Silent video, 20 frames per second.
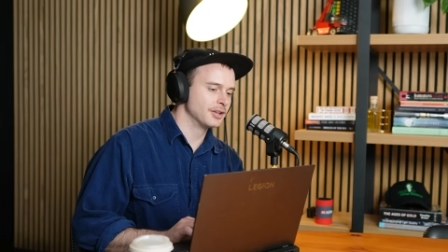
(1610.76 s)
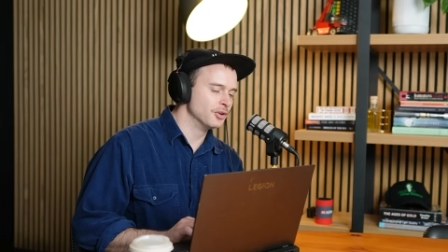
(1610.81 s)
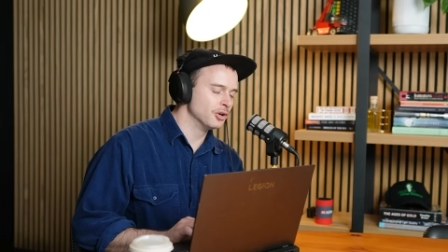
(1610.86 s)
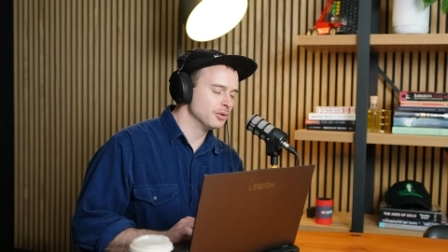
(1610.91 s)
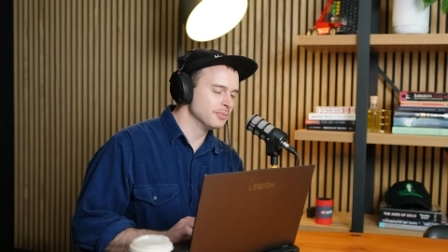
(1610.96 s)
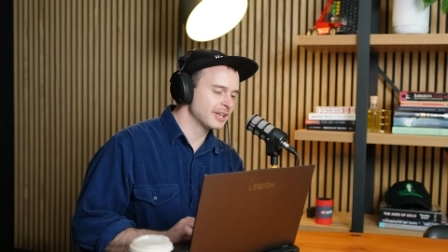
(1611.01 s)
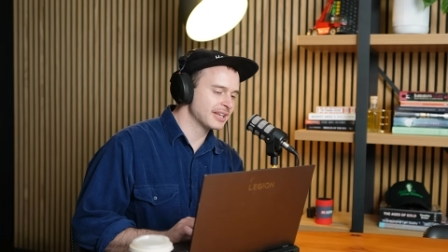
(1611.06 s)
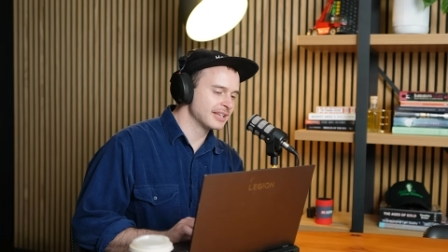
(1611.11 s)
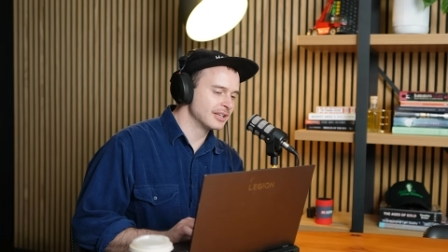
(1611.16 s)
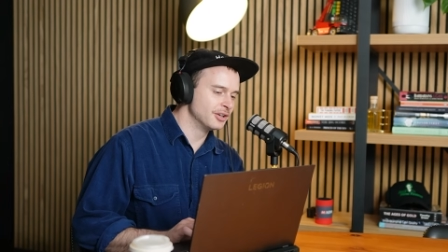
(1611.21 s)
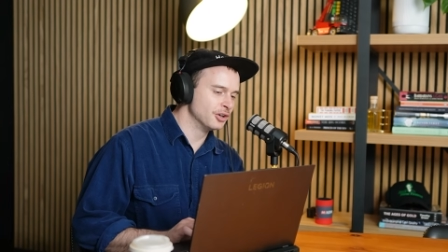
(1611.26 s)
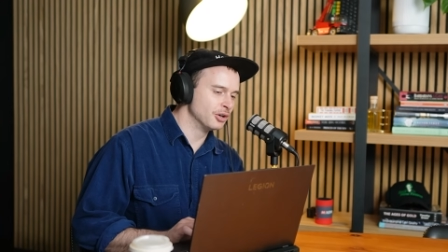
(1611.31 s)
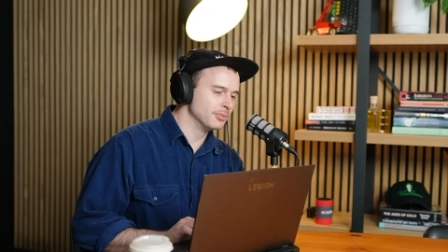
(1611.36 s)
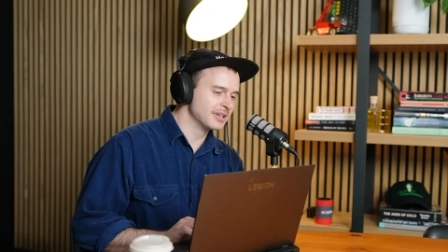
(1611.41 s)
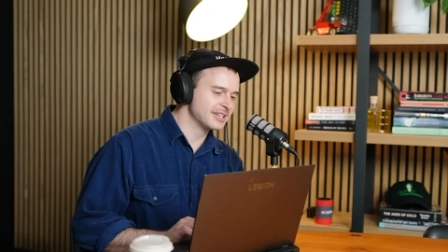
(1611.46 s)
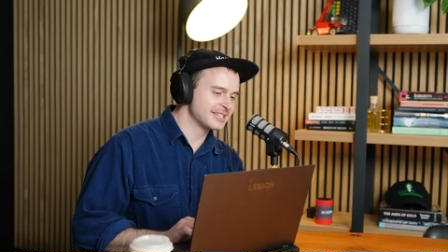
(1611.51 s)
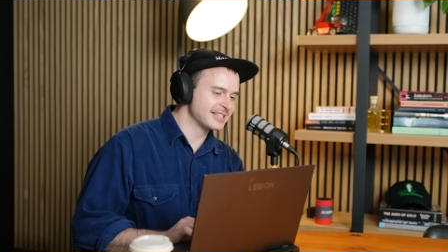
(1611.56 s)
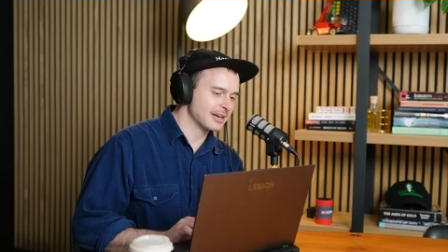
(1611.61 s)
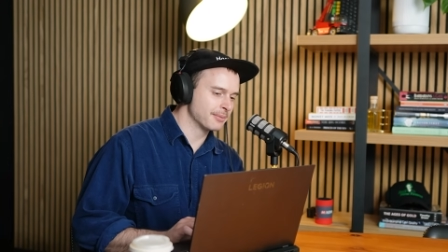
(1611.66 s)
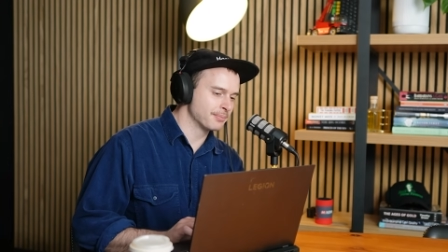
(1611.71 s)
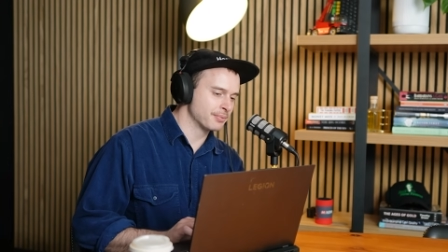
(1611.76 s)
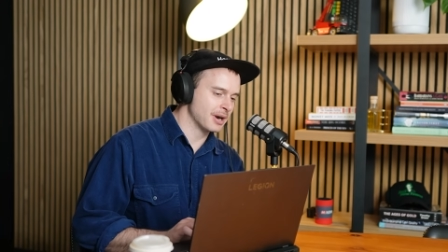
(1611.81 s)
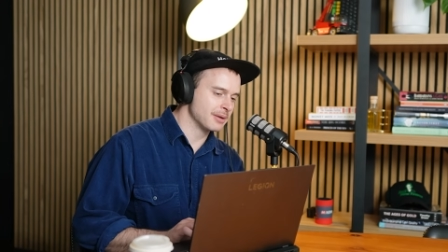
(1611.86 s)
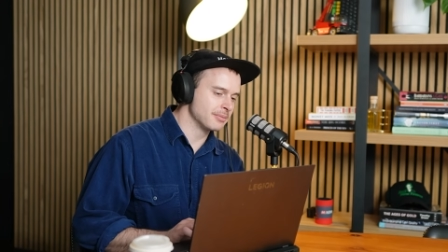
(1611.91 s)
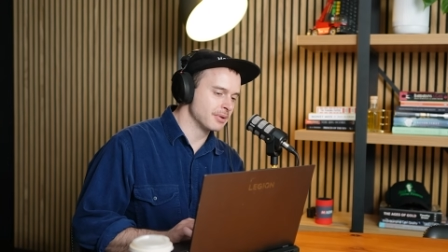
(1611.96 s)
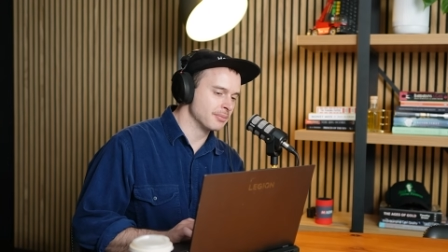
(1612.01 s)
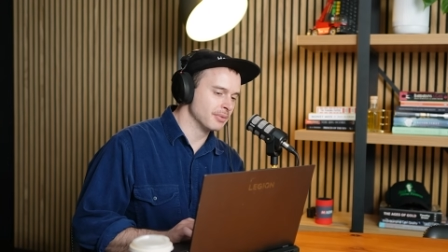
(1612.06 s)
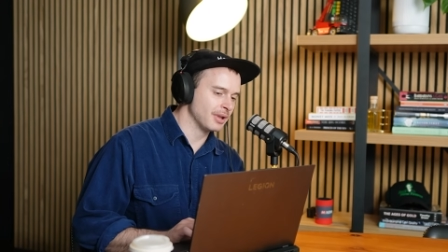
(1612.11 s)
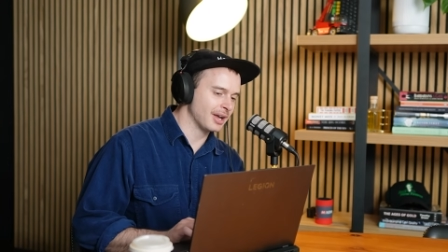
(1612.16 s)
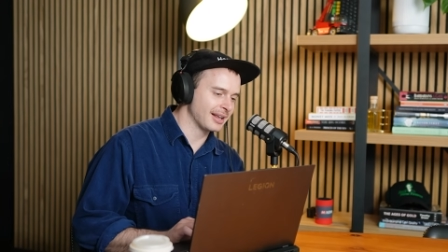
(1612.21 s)
You normally see a
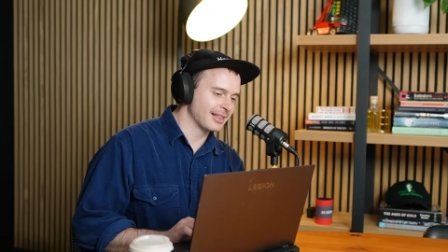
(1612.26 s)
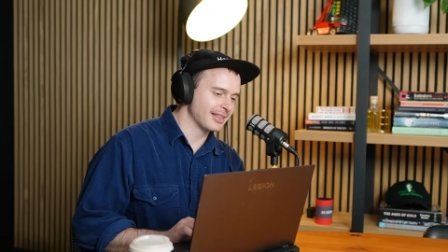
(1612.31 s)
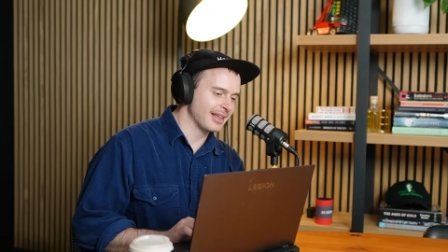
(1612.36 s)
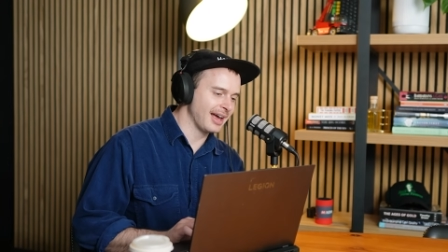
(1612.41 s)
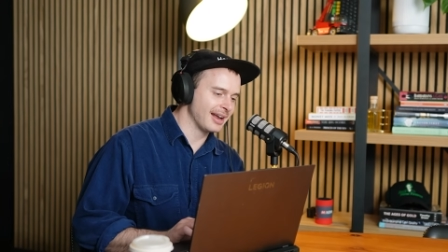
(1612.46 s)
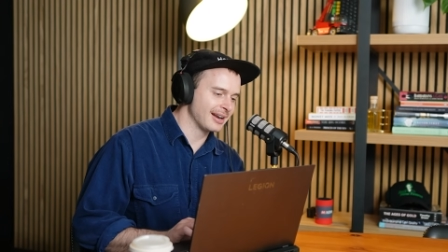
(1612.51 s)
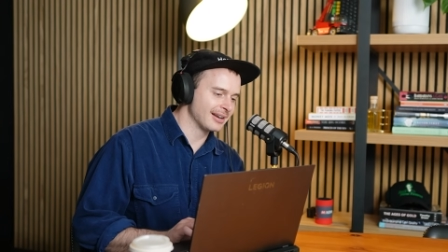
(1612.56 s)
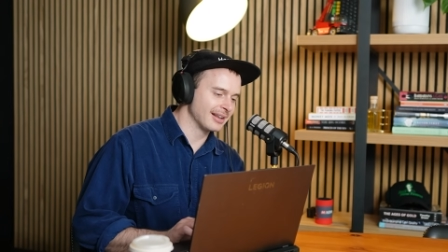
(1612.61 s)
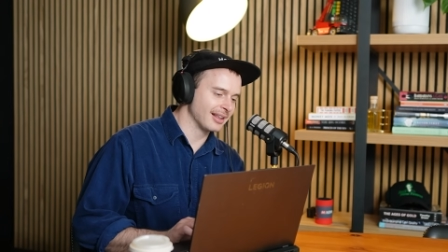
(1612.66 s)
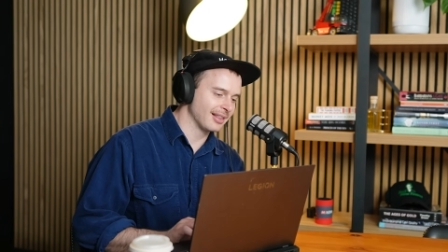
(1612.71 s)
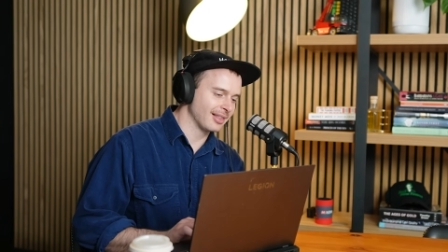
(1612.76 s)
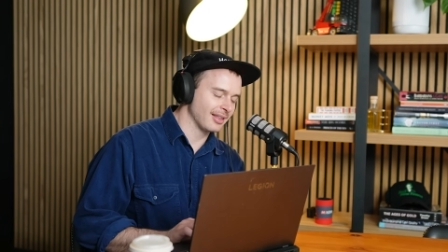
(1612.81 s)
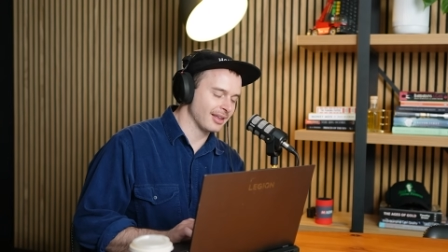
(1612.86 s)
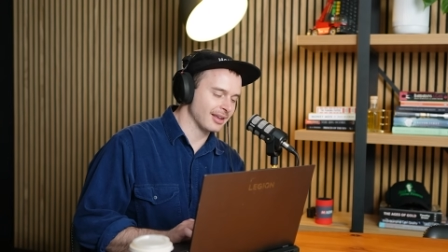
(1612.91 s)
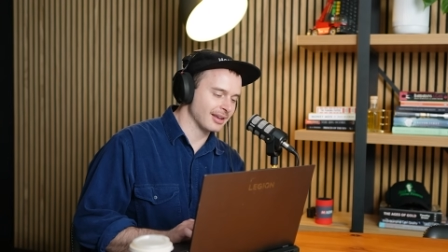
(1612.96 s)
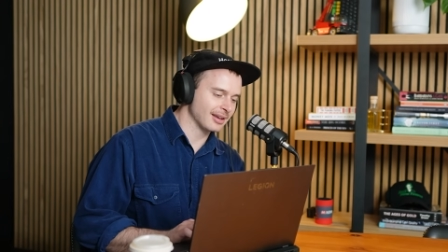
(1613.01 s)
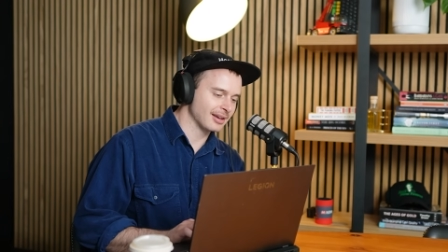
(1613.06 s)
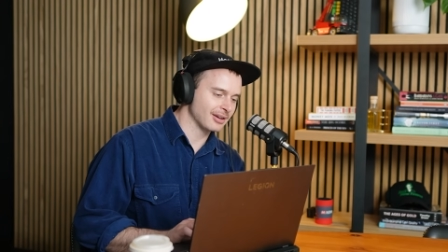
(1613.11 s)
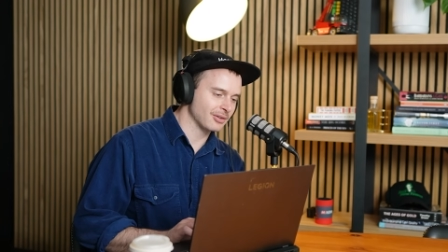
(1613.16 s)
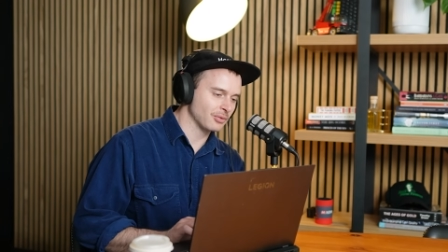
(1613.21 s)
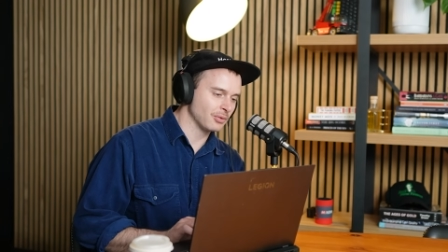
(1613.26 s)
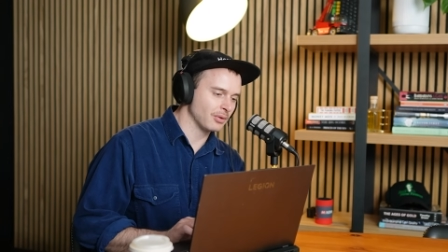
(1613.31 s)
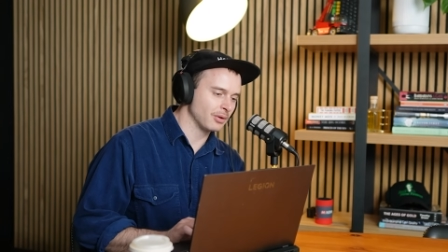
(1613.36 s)
premium like that and you think,